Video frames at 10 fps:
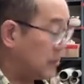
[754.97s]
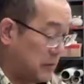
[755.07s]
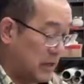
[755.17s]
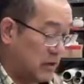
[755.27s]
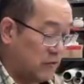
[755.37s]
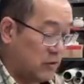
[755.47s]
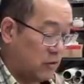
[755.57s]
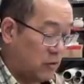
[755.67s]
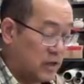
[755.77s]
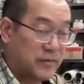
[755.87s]
But if you
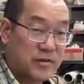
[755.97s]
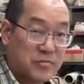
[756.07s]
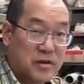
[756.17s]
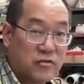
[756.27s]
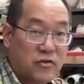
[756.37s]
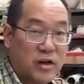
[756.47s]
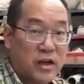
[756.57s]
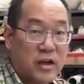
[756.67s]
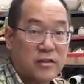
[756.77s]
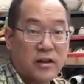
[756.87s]
hold up something straight
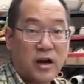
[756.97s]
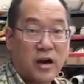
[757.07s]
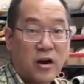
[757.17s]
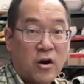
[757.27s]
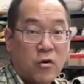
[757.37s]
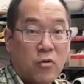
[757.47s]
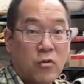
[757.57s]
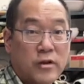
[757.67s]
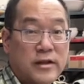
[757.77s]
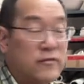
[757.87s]
against there,
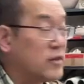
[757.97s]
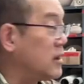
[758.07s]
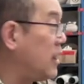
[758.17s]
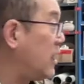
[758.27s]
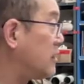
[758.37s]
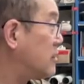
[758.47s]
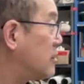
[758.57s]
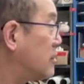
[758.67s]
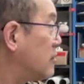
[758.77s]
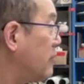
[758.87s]
ooh, it's even
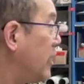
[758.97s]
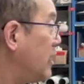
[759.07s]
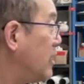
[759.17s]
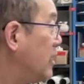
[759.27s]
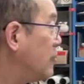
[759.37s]
less, right?